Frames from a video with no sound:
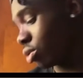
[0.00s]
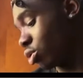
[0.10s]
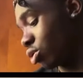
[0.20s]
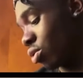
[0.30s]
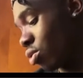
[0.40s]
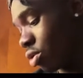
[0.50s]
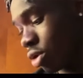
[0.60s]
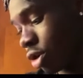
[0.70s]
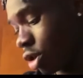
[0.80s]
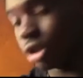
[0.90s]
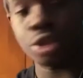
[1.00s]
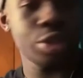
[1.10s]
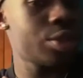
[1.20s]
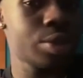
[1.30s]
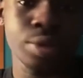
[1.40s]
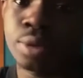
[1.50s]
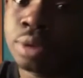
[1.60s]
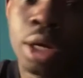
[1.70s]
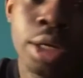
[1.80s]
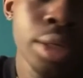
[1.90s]
sore and just
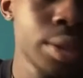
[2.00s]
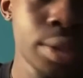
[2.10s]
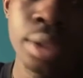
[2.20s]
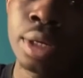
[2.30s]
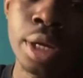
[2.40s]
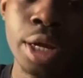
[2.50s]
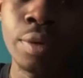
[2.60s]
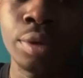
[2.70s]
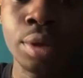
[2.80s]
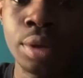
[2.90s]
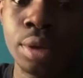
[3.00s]
like everything.